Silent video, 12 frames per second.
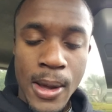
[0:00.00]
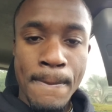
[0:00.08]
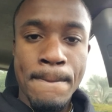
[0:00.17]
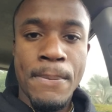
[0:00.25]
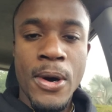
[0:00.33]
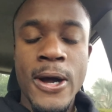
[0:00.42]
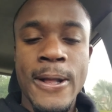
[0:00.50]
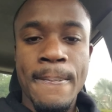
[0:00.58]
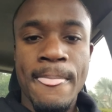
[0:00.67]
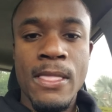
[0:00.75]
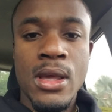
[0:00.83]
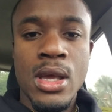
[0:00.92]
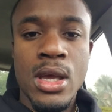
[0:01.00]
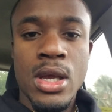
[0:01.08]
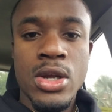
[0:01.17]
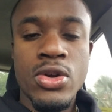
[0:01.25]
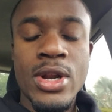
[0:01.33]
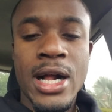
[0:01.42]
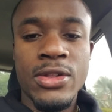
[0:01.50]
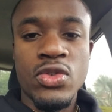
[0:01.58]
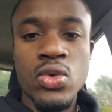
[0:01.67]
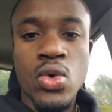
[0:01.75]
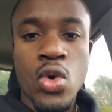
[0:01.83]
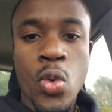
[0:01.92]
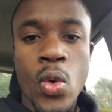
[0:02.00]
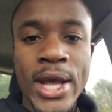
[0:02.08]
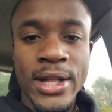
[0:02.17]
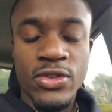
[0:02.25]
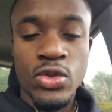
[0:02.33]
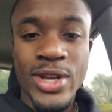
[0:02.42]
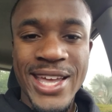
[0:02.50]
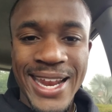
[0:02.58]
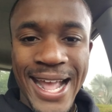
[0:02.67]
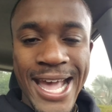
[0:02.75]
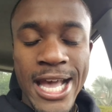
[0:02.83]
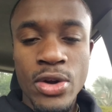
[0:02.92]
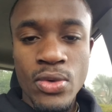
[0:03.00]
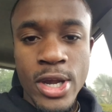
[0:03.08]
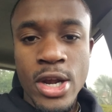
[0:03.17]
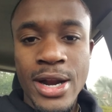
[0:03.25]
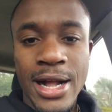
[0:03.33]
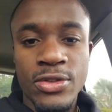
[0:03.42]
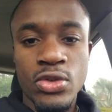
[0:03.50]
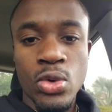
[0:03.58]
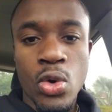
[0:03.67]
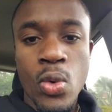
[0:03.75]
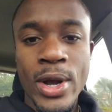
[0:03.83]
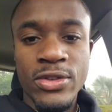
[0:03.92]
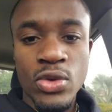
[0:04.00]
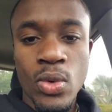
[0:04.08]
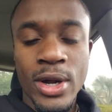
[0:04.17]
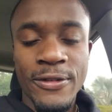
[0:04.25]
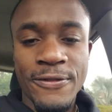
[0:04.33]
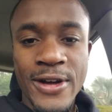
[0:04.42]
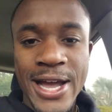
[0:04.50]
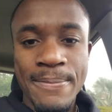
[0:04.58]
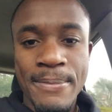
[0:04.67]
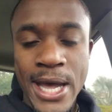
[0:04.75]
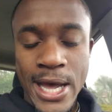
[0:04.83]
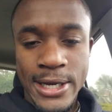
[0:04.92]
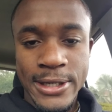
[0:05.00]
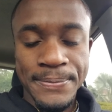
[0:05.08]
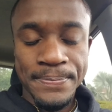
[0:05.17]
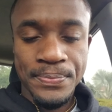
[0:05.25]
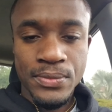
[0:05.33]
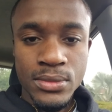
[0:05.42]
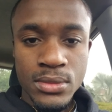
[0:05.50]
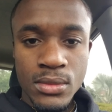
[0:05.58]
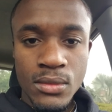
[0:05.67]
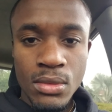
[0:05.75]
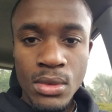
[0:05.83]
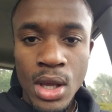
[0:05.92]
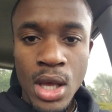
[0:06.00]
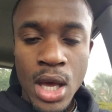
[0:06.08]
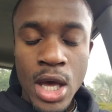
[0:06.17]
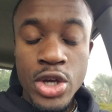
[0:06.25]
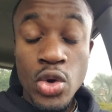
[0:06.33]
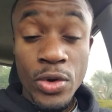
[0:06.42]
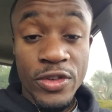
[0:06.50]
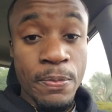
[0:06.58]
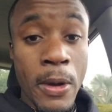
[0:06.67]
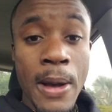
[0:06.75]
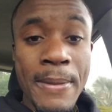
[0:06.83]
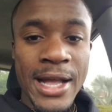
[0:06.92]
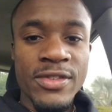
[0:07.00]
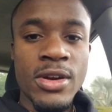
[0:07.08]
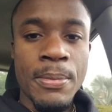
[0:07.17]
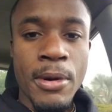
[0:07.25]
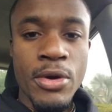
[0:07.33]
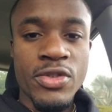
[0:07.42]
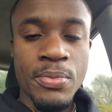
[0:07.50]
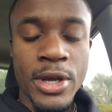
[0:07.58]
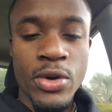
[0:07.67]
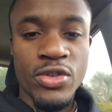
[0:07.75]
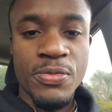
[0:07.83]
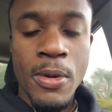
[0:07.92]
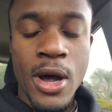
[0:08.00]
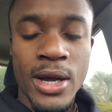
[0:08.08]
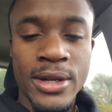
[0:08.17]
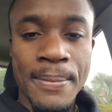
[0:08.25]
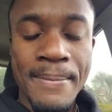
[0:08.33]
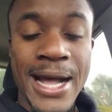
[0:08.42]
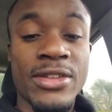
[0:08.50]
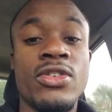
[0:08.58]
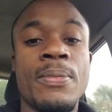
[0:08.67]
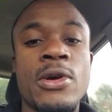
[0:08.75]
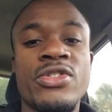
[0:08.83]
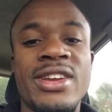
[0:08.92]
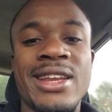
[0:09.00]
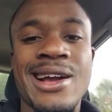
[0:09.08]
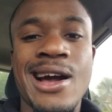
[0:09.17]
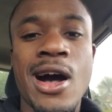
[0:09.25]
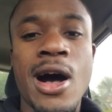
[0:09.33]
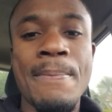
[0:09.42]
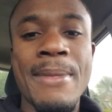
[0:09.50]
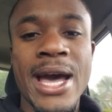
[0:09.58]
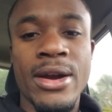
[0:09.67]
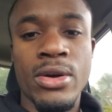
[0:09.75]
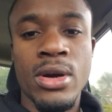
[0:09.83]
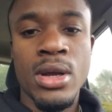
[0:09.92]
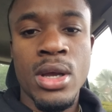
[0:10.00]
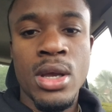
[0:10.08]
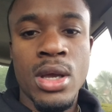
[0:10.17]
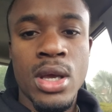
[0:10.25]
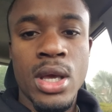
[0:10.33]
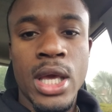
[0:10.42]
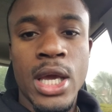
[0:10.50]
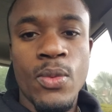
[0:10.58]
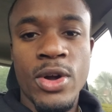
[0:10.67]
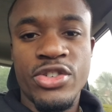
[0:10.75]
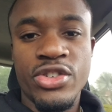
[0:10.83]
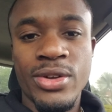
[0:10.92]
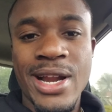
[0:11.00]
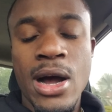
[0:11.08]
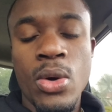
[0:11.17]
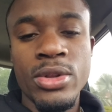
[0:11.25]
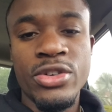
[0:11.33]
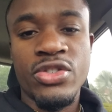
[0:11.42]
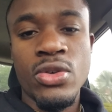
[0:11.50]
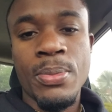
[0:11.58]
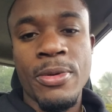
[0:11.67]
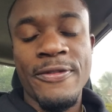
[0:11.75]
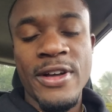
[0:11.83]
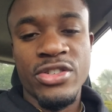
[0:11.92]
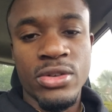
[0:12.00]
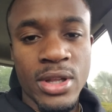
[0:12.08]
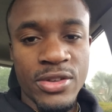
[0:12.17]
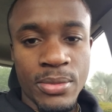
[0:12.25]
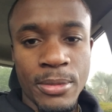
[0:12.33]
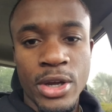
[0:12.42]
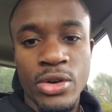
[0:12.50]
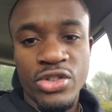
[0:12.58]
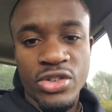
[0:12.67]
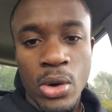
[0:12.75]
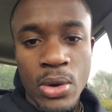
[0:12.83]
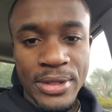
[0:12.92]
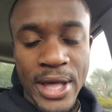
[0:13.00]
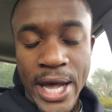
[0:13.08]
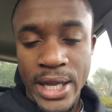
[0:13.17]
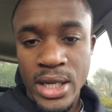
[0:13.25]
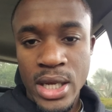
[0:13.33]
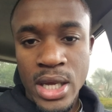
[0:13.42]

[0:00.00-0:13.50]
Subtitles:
But you're not too quick to get angry. You're not too quick to want to fight back. You respond back to the person, but you respond back to the person in a calm manner in which you're not only showing professionalism, but you're showing that,